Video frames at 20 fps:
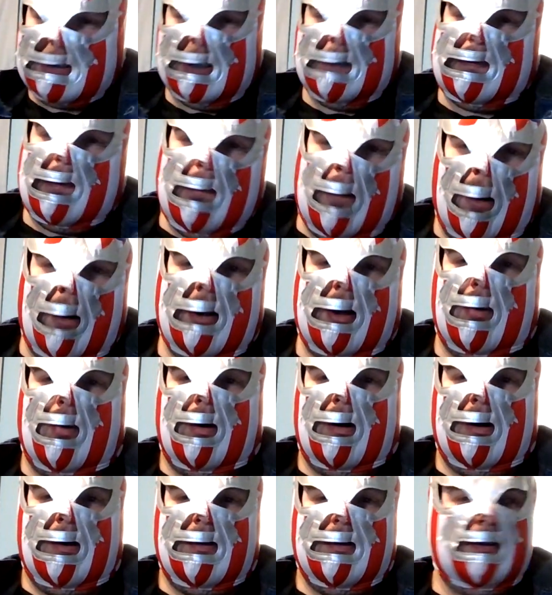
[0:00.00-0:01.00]
Super Mario
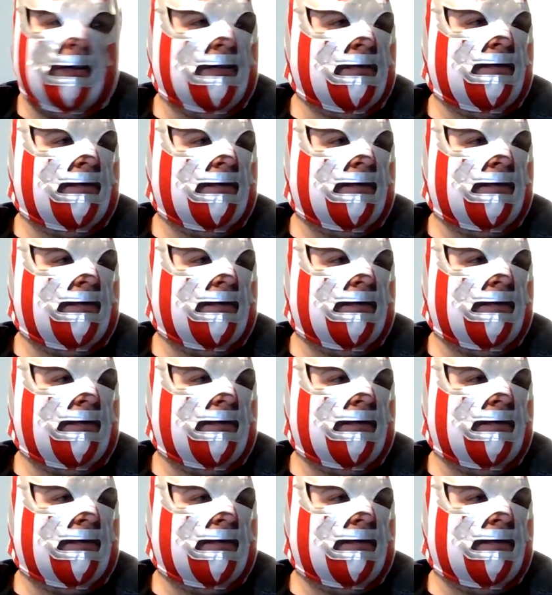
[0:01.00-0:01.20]
World.